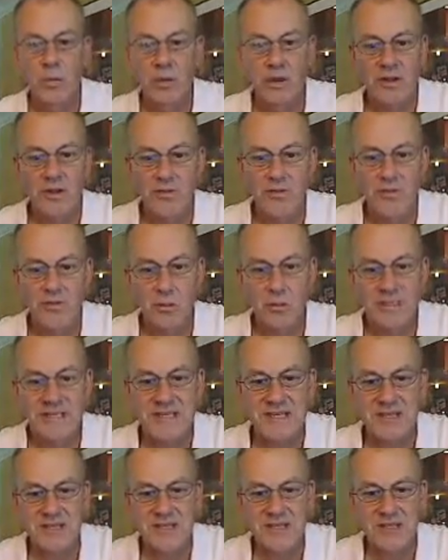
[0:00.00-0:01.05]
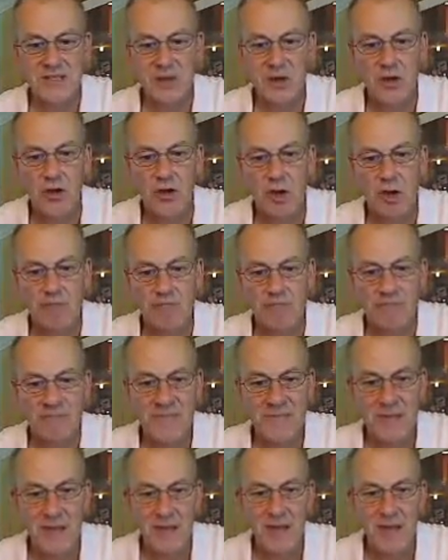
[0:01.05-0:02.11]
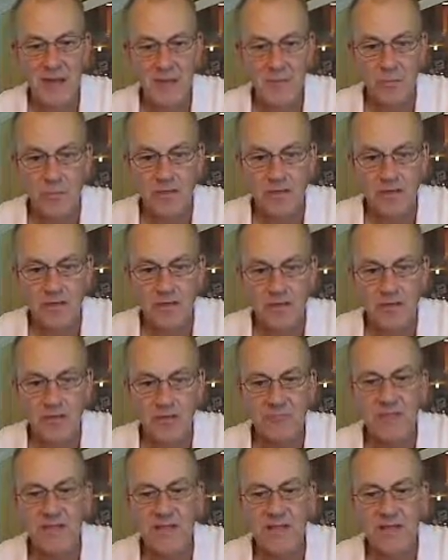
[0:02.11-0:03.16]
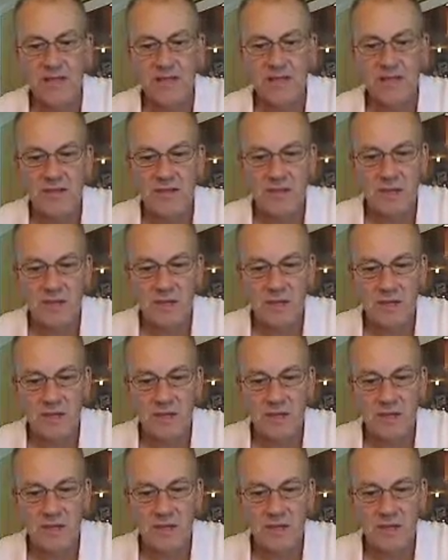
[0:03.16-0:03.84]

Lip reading: Welcome to whiskyace.com. I'm Mike Gill. This